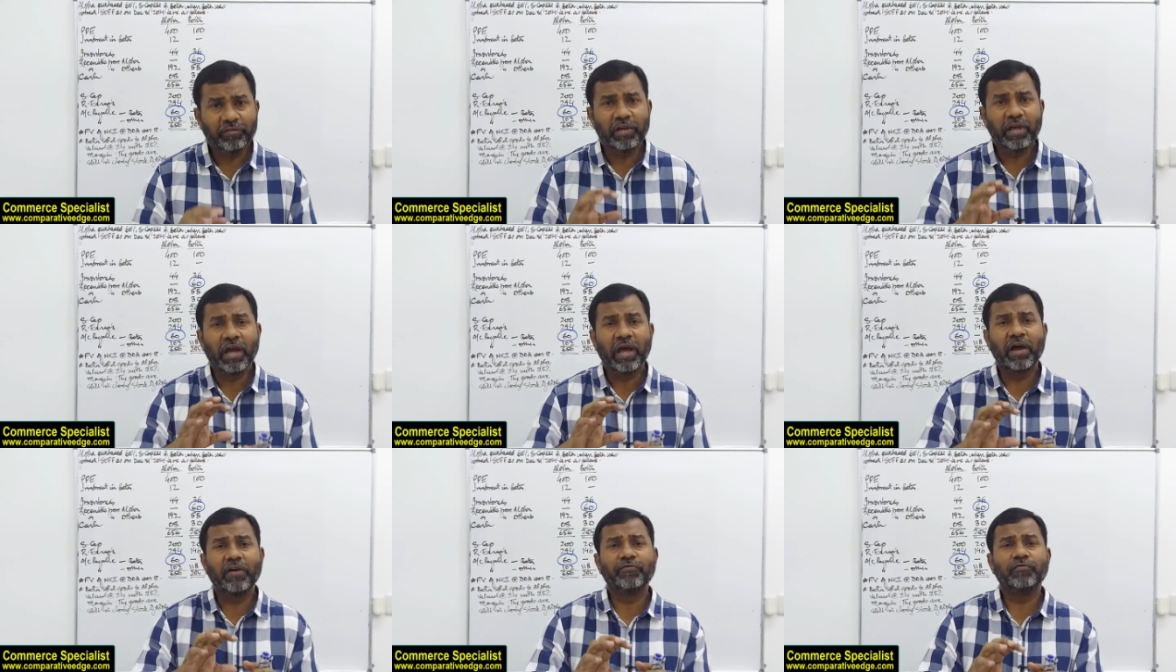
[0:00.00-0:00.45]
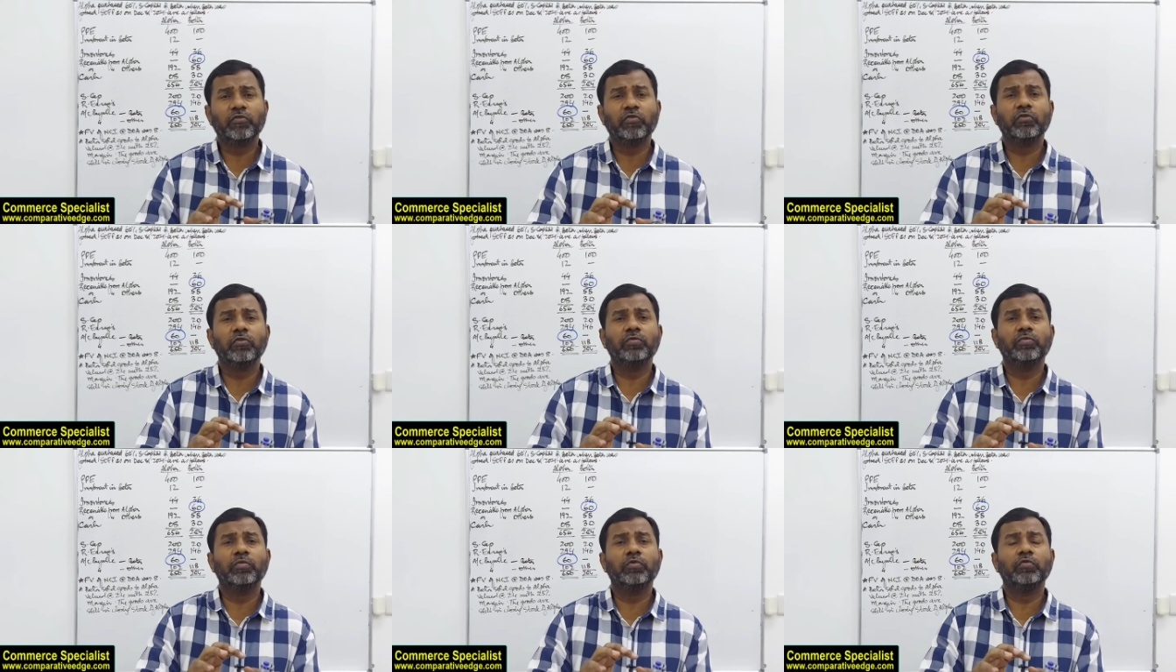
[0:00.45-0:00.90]
we have to
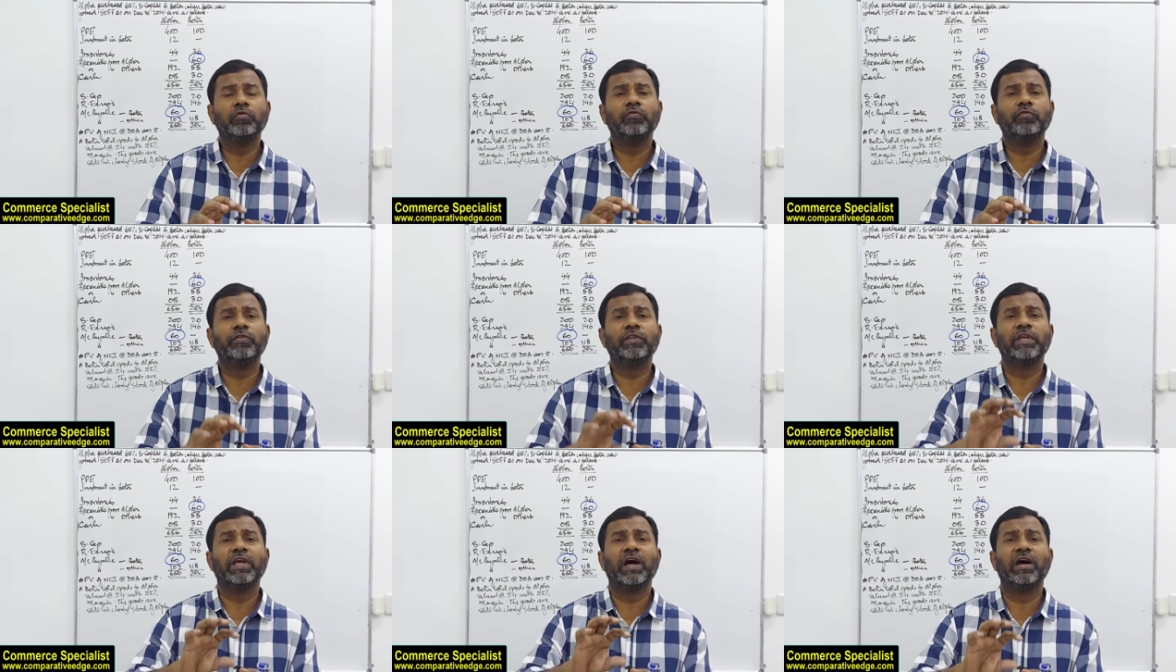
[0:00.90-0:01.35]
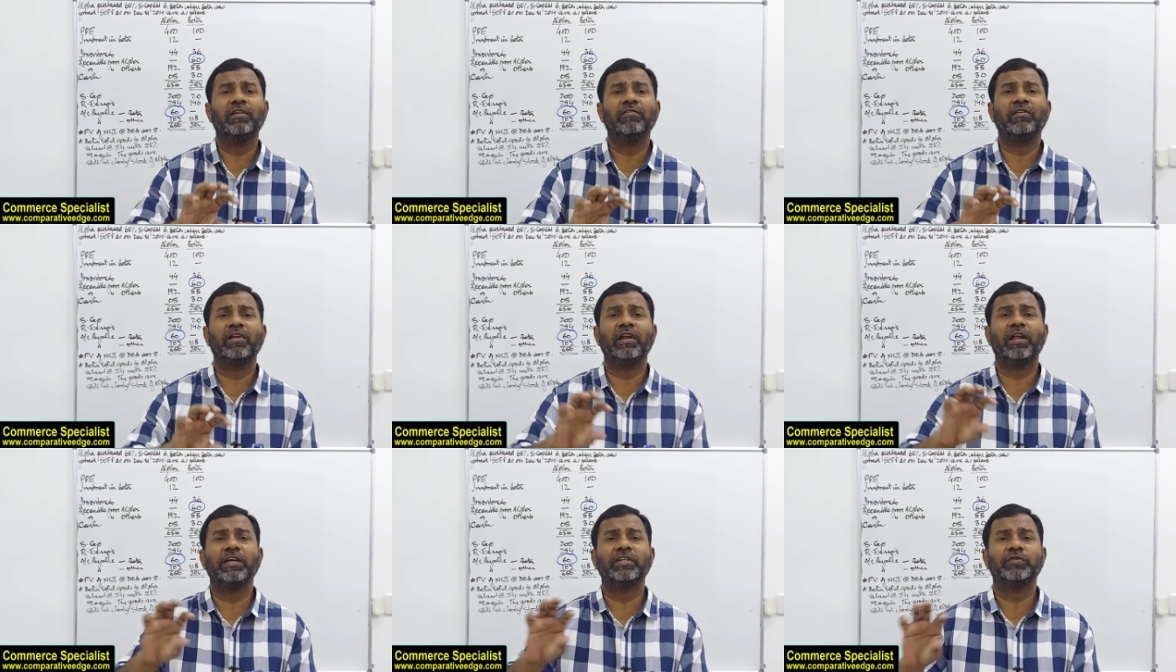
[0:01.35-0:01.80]
remove the
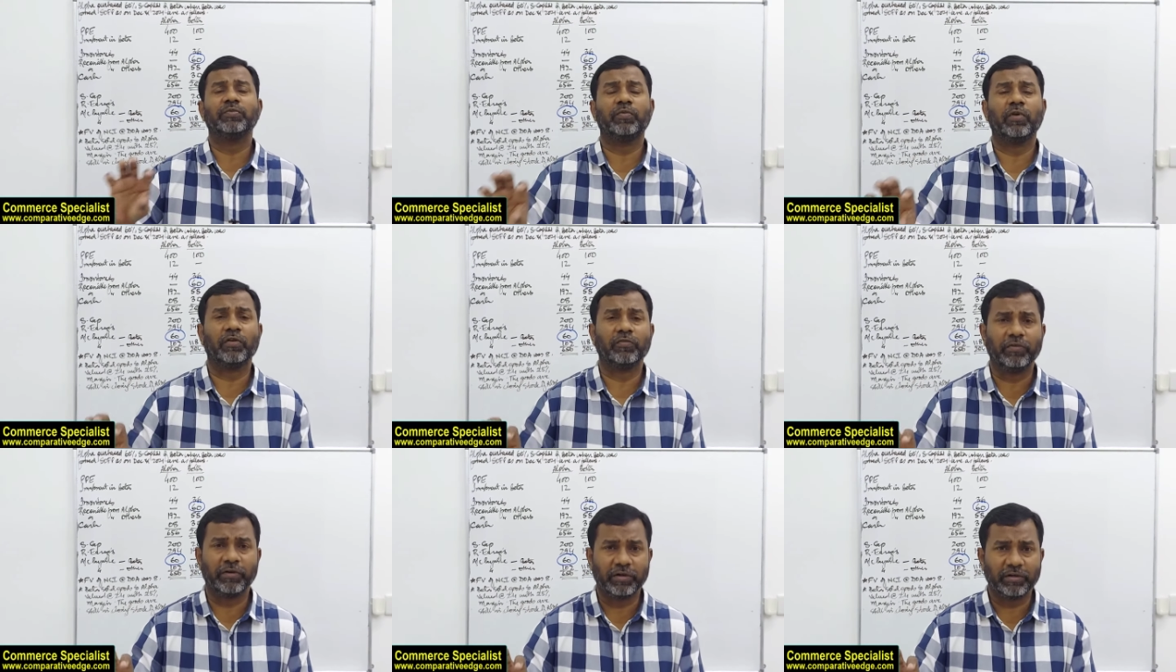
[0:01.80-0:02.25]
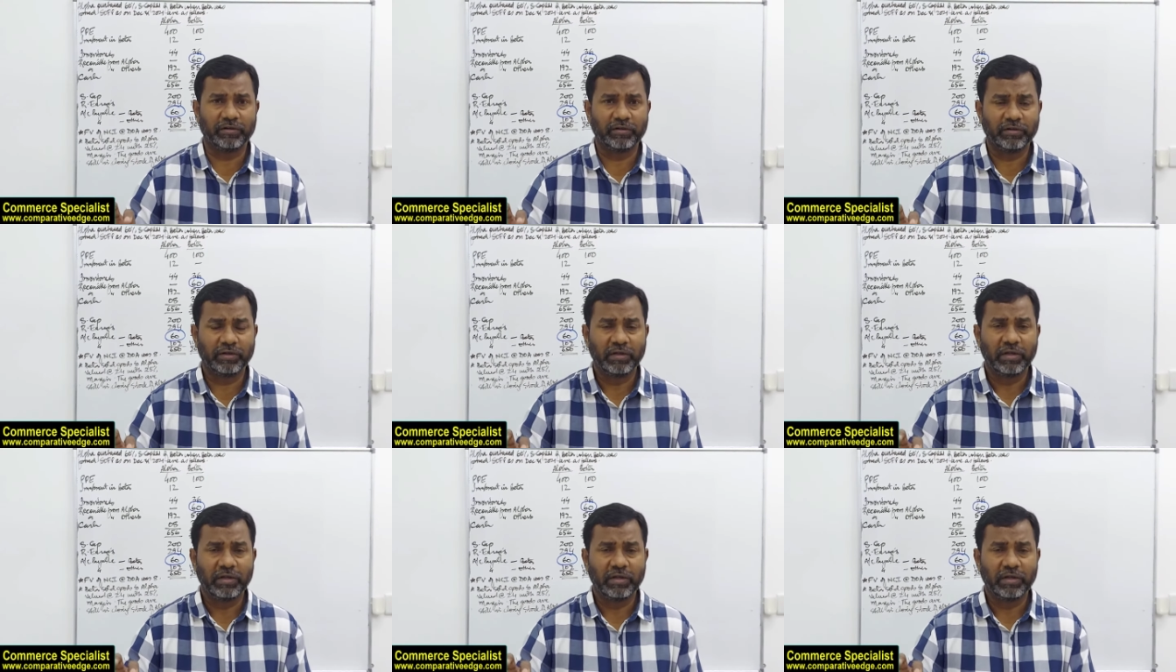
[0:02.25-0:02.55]
unrealized profit.